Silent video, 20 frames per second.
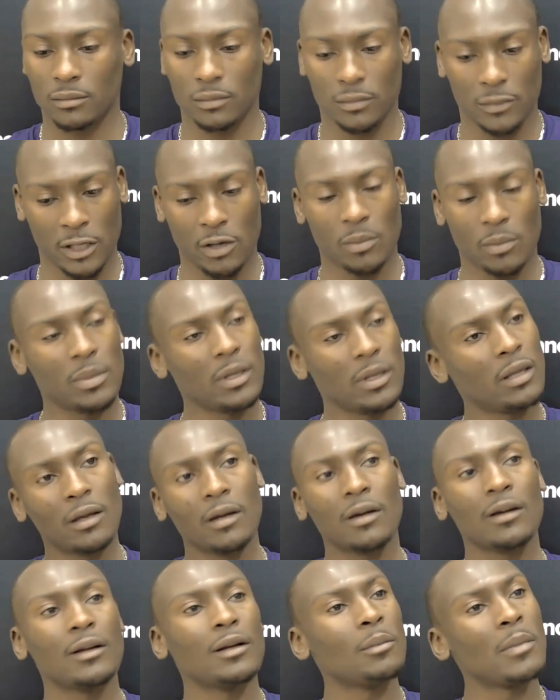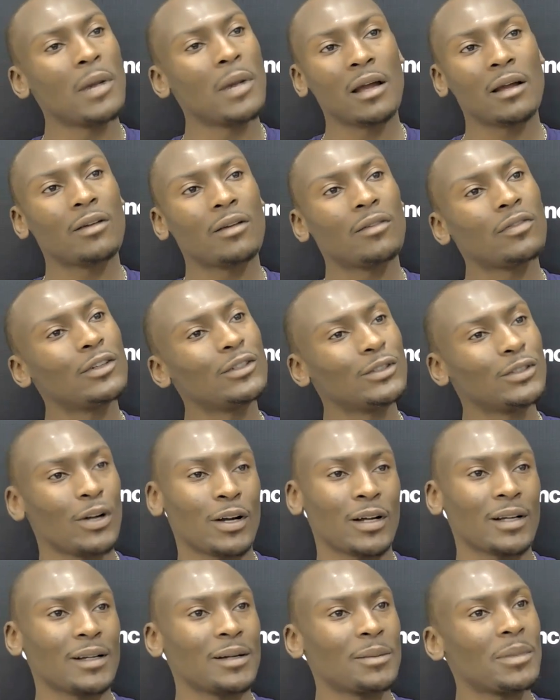they'll be here on the microphone
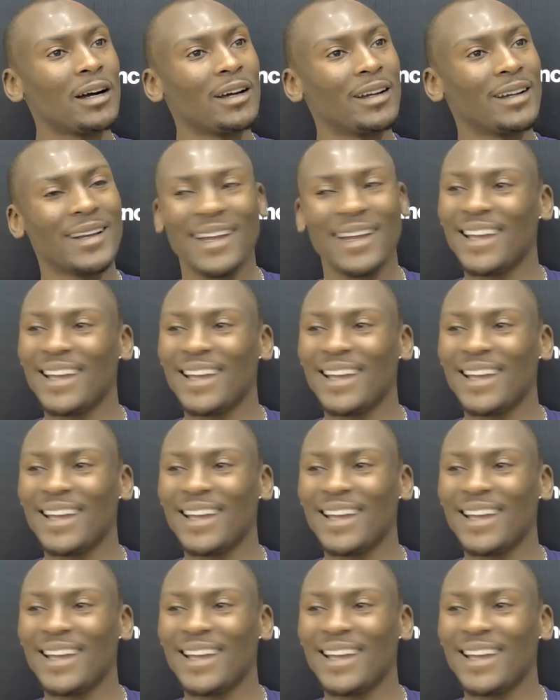talking about it.